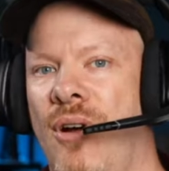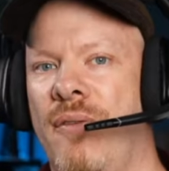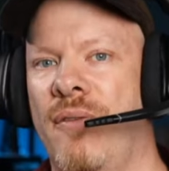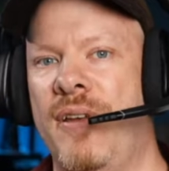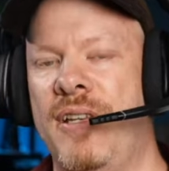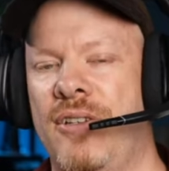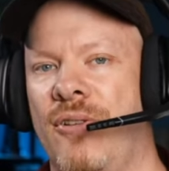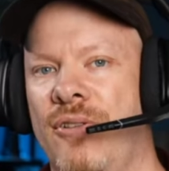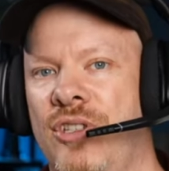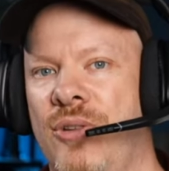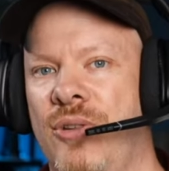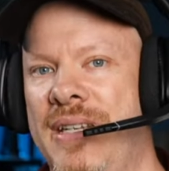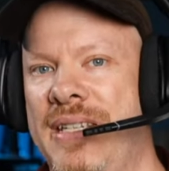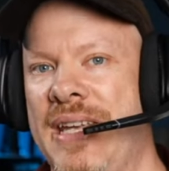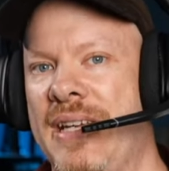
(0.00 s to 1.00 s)
fit onto
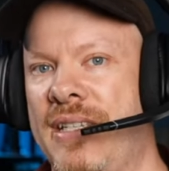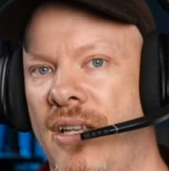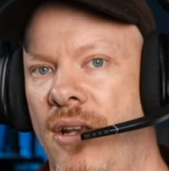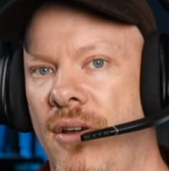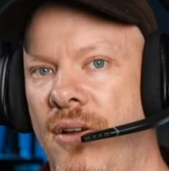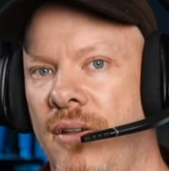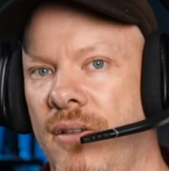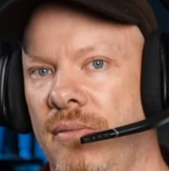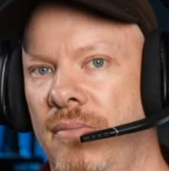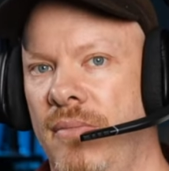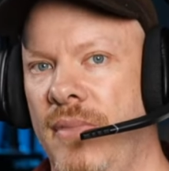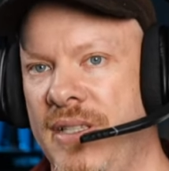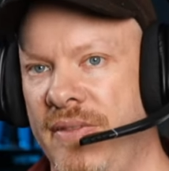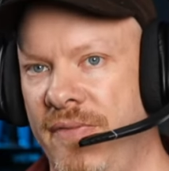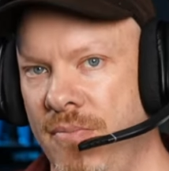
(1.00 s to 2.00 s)
a DSLR.
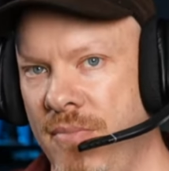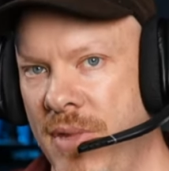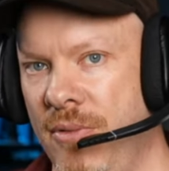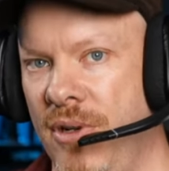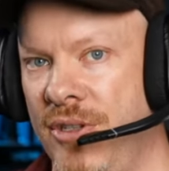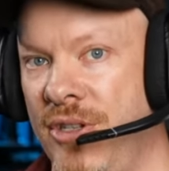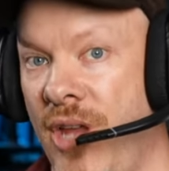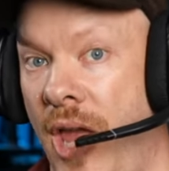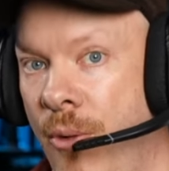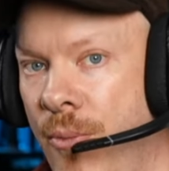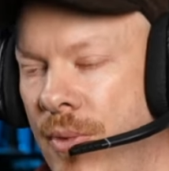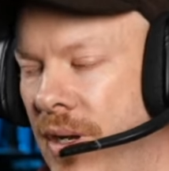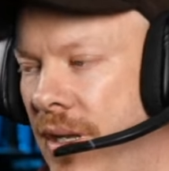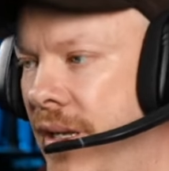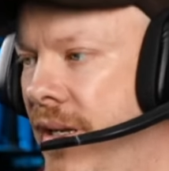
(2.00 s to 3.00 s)
It's for mirrorless
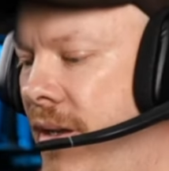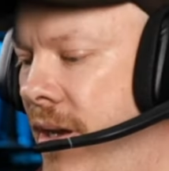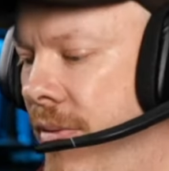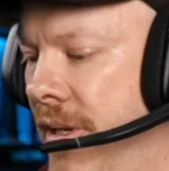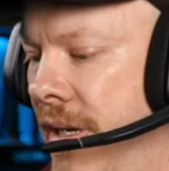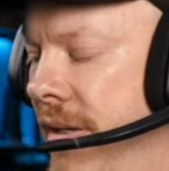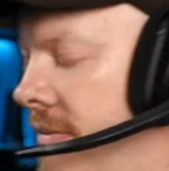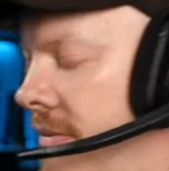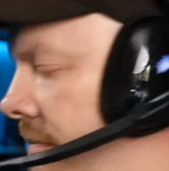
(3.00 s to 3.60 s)
only, okay?